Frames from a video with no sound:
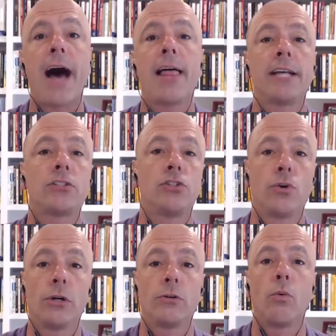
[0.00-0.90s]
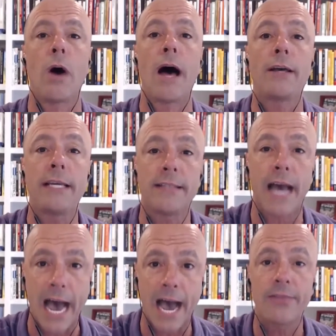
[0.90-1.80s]
I'll ask Jordon while
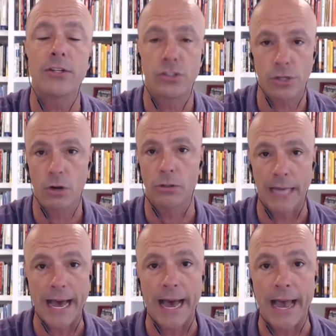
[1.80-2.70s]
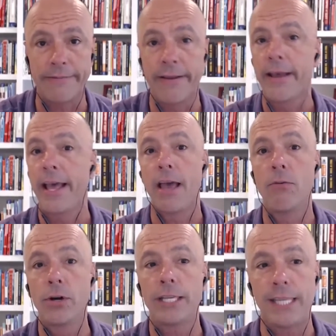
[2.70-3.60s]
he's on the show live,
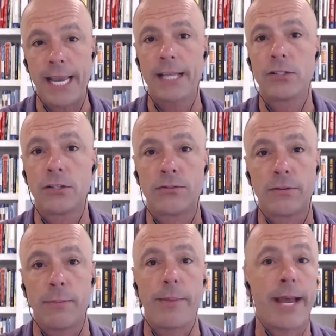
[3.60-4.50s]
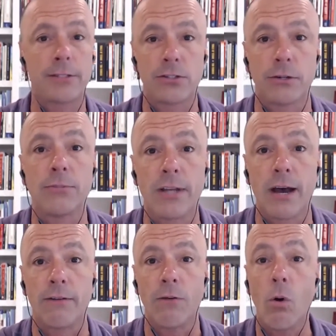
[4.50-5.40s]
and we'll get the answers from the master
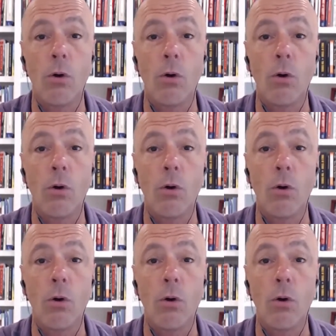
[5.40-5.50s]
himself.